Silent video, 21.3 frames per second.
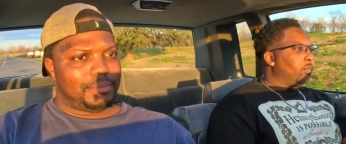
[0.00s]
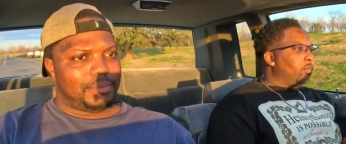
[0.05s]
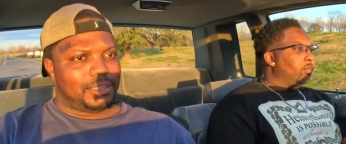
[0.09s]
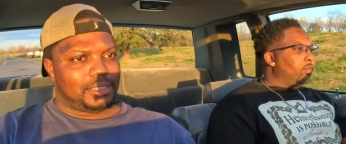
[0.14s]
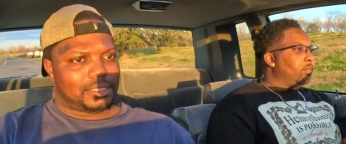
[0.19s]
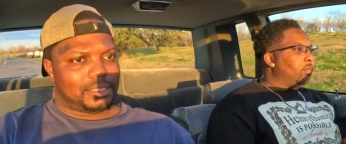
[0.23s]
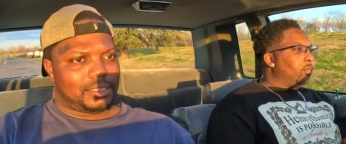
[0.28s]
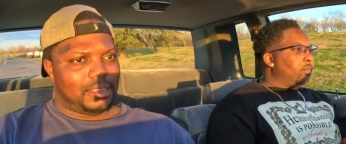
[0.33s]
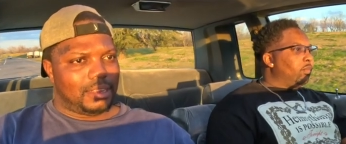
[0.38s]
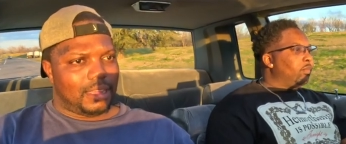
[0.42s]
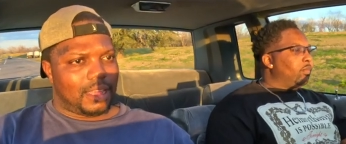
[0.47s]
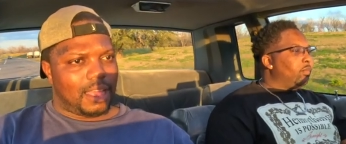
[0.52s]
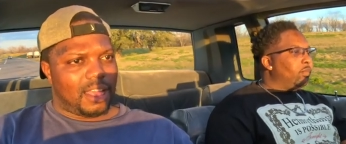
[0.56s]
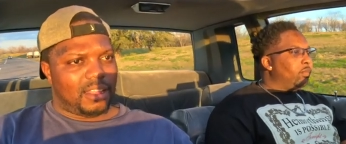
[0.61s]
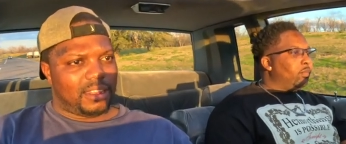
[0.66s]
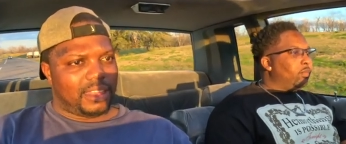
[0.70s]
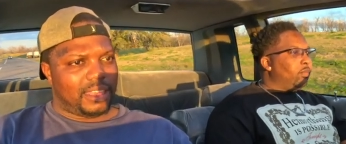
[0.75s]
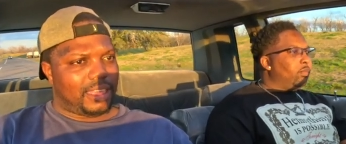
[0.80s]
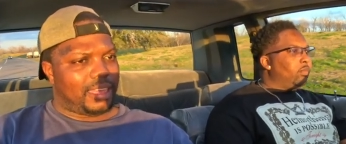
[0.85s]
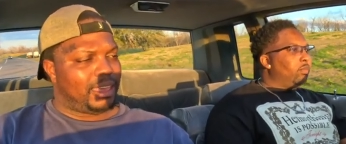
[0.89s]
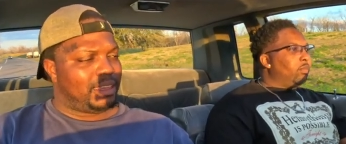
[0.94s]
Speaker 1: up instead of all
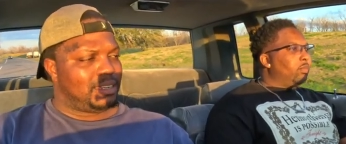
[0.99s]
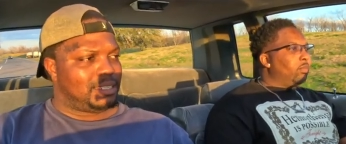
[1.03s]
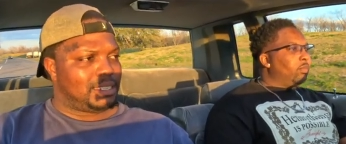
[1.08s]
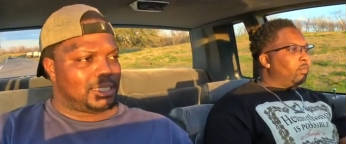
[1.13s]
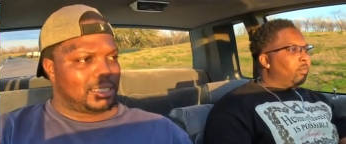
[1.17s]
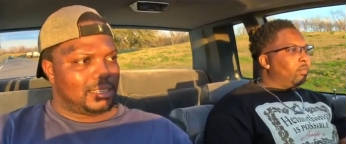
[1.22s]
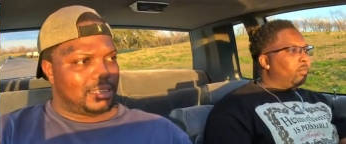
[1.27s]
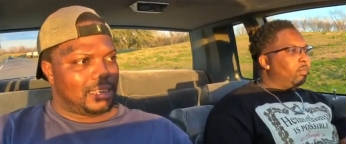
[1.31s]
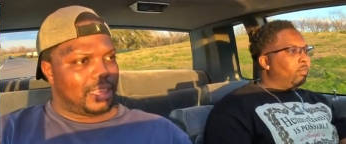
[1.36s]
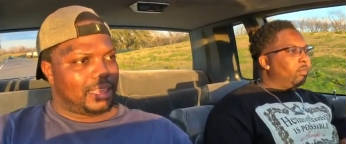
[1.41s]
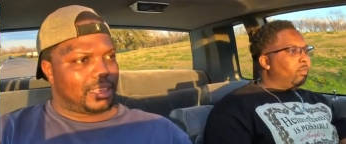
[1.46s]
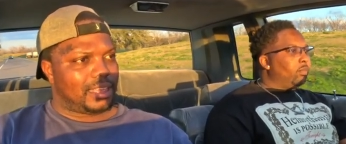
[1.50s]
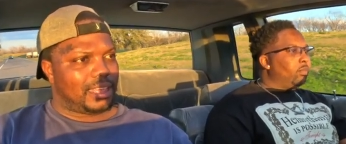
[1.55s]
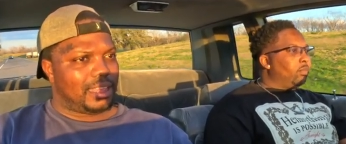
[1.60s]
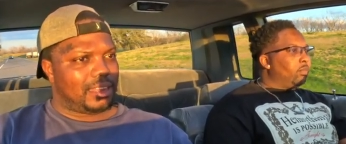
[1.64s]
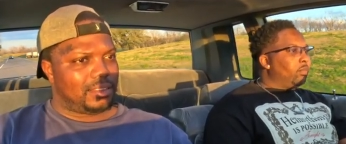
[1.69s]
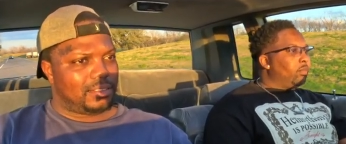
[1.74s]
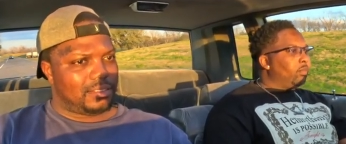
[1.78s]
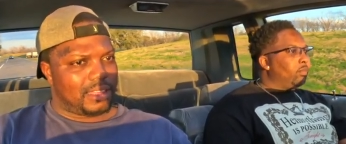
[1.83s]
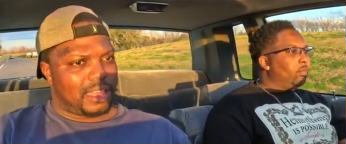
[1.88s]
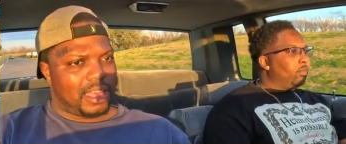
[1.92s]
that hate shit. Like I
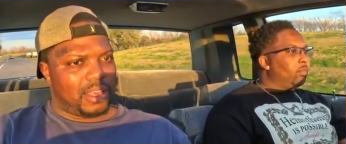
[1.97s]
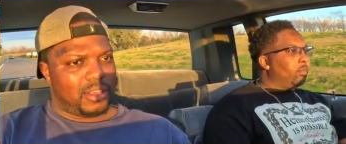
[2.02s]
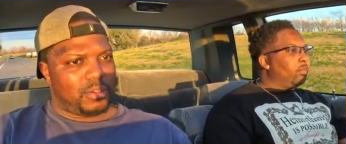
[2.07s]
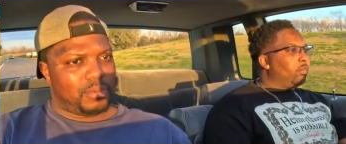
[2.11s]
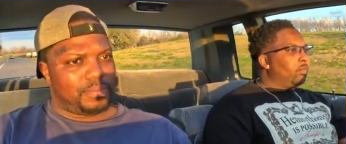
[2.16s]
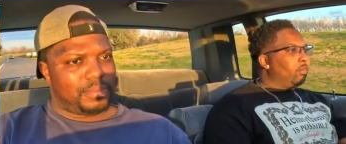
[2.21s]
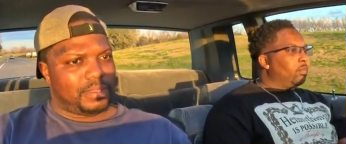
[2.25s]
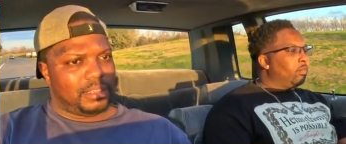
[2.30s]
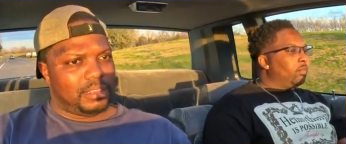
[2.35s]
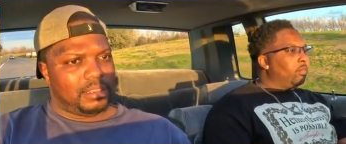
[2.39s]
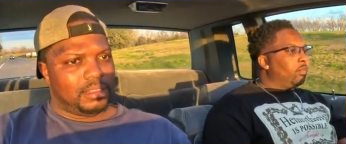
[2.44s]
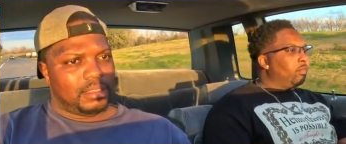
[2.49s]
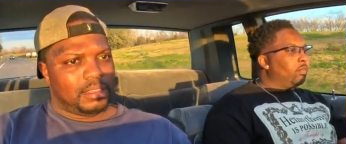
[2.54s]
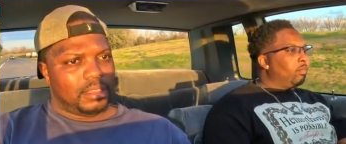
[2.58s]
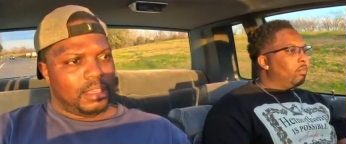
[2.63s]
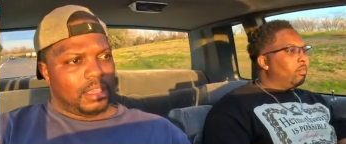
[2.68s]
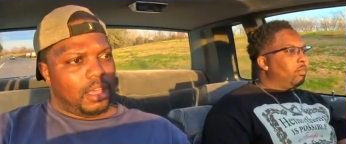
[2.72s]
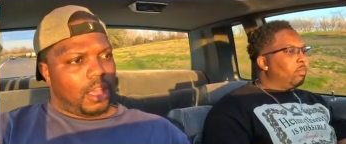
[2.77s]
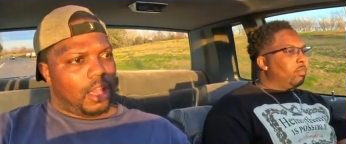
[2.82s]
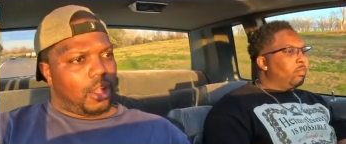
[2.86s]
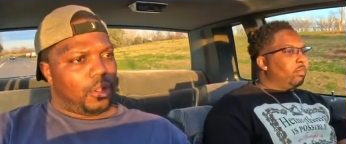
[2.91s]
don't, I don't be,
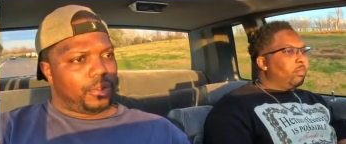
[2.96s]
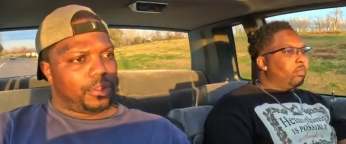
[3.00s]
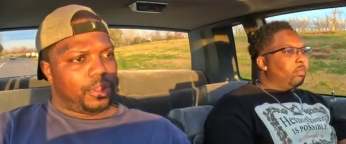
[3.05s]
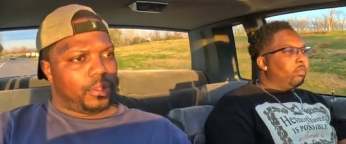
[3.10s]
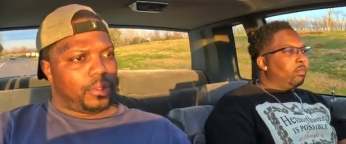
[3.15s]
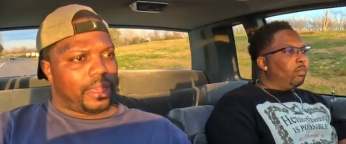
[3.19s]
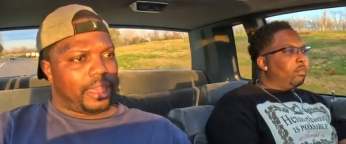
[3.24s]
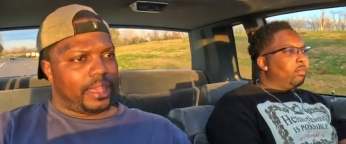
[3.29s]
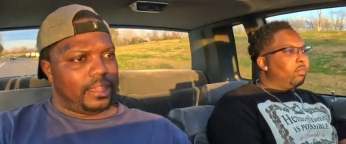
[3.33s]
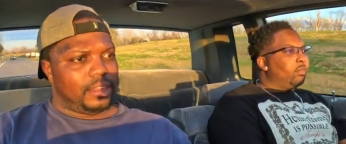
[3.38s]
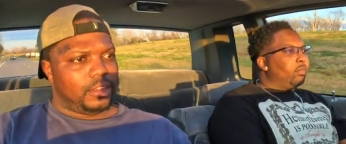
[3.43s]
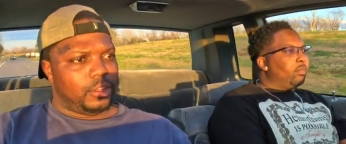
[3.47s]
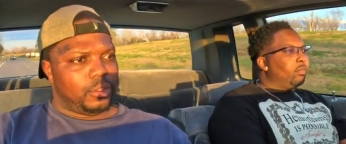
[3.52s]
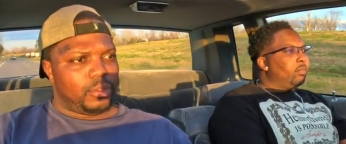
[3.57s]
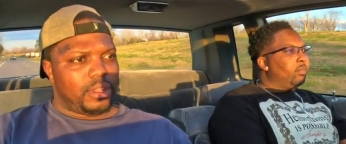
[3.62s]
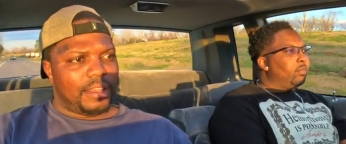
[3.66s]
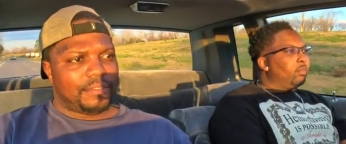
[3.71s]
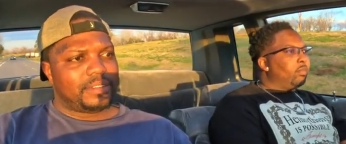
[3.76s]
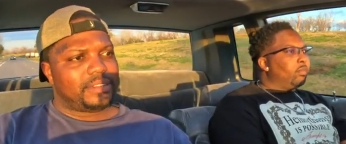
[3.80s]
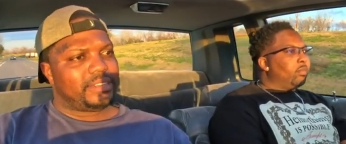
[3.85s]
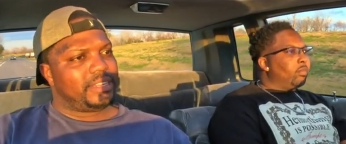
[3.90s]
I don't know hating.
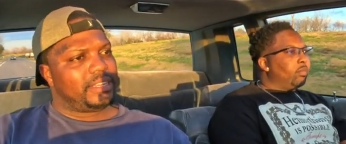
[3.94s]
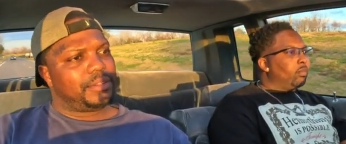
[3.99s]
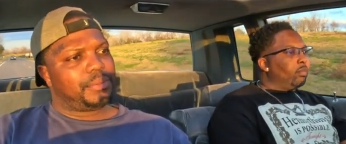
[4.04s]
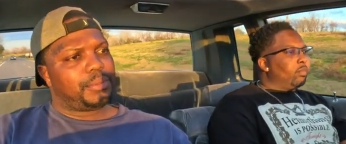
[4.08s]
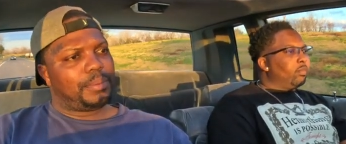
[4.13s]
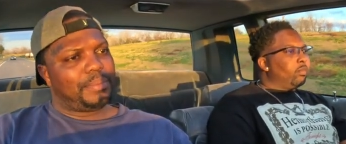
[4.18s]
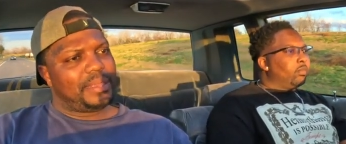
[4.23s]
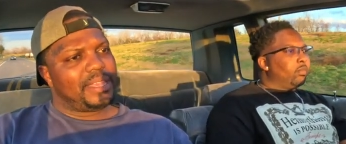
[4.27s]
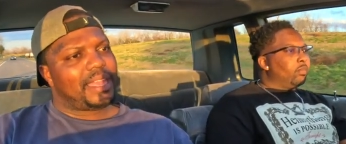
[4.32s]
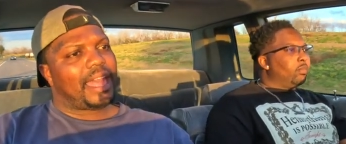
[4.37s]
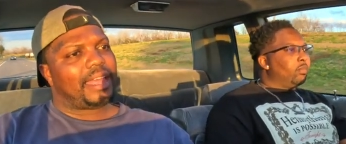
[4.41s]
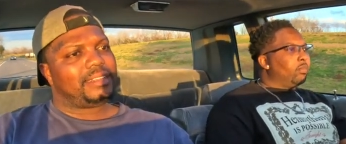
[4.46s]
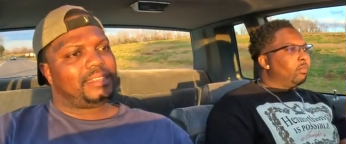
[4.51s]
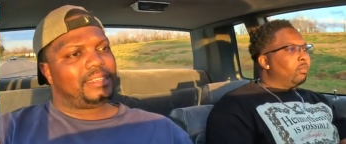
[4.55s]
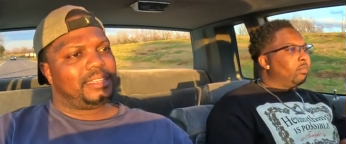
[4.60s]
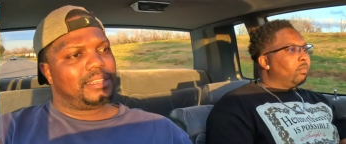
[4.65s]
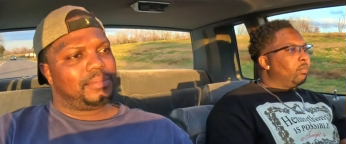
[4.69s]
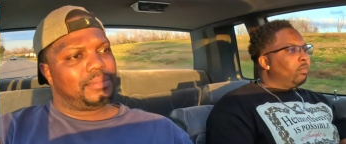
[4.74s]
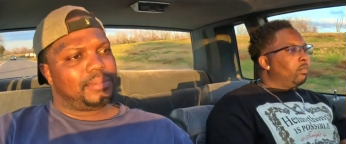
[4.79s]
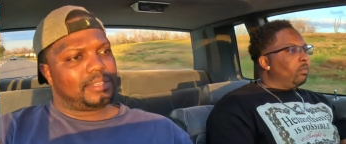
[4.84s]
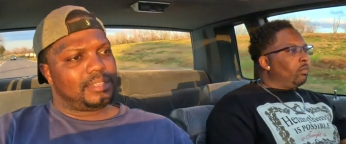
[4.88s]
Whoever deal with me, I
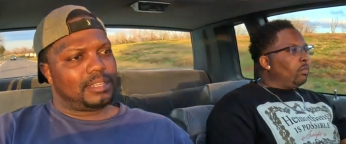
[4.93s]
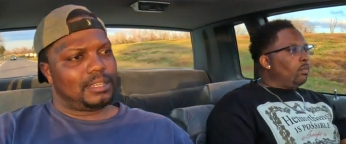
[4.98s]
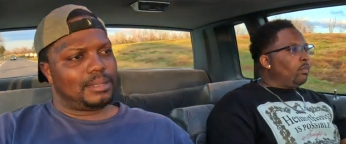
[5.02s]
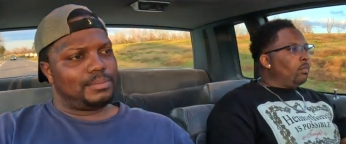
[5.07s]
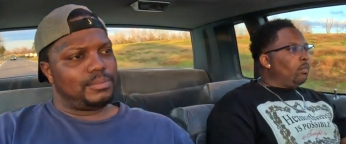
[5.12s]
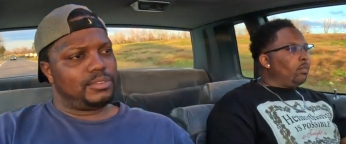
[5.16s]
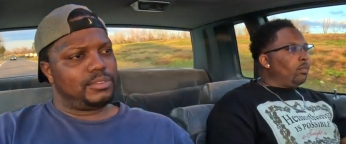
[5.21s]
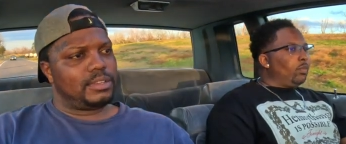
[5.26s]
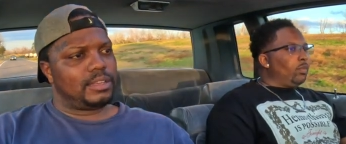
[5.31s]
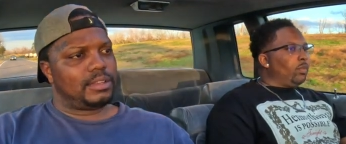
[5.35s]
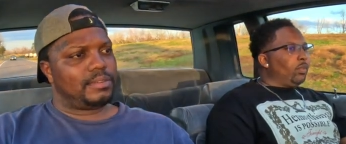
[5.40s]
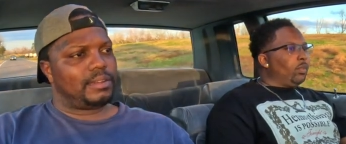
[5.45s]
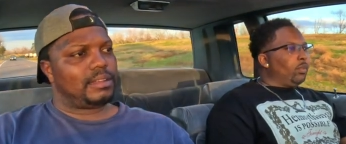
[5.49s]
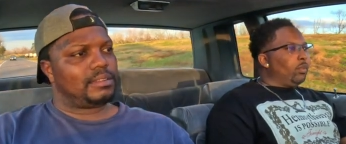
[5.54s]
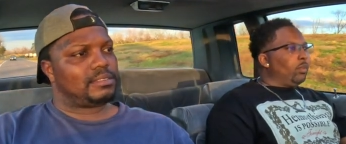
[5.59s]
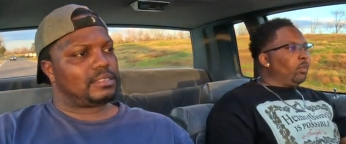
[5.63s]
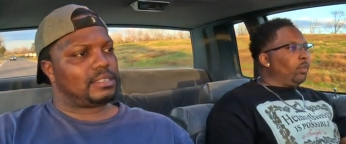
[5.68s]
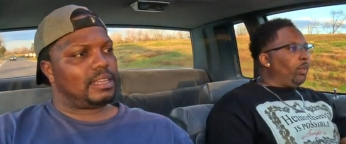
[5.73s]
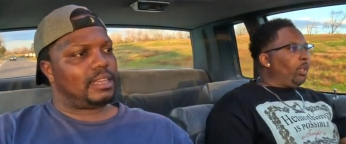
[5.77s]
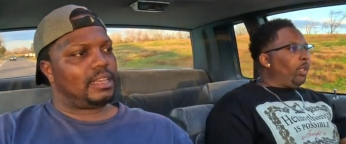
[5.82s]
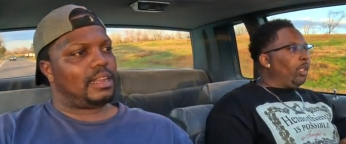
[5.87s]
deal with them. You get what I'm
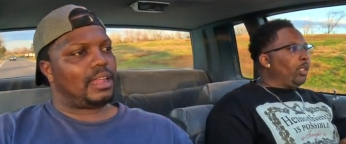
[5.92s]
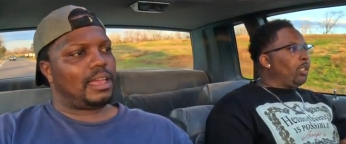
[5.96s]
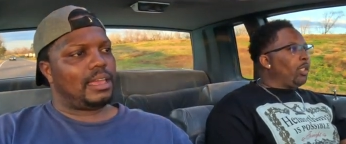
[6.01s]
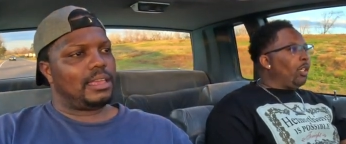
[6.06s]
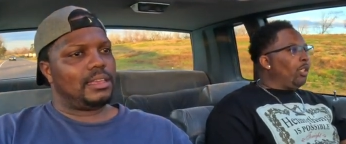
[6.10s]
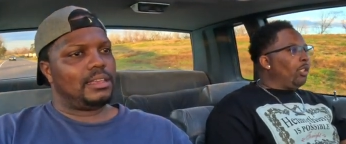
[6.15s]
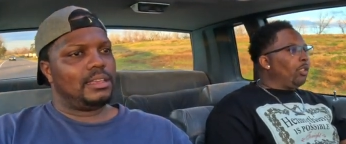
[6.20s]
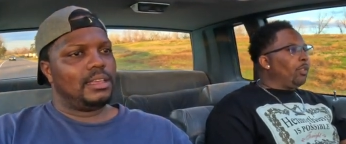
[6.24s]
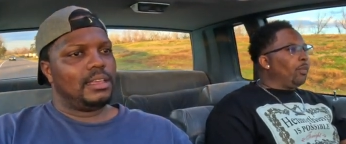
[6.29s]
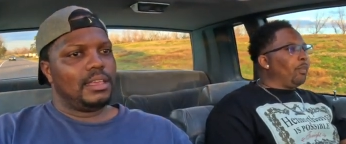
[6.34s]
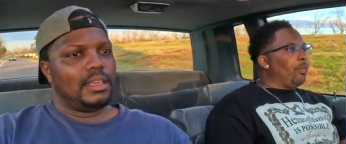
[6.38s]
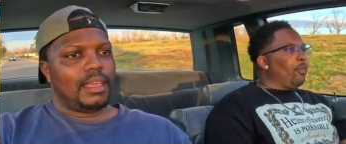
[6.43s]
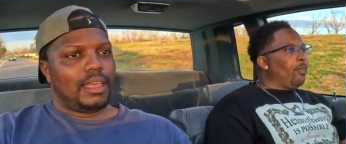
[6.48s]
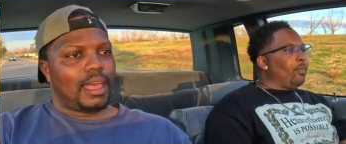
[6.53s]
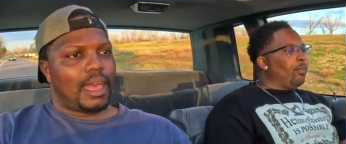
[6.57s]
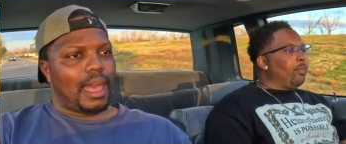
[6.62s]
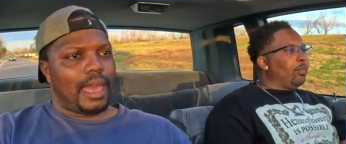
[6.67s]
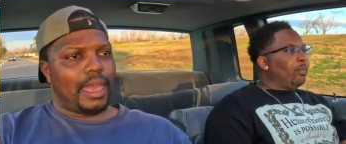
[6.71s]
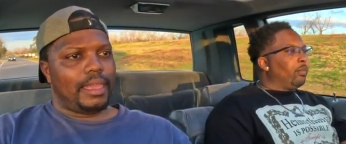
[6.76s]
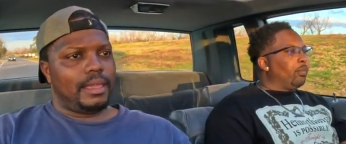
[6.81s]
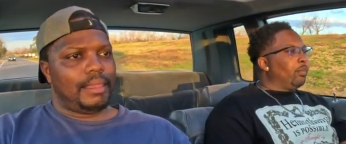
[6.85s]
saying? I ain't,
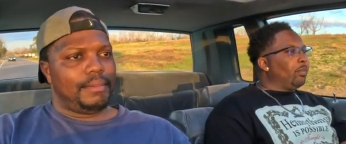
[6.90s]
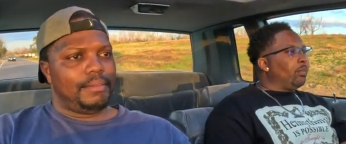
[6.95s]
I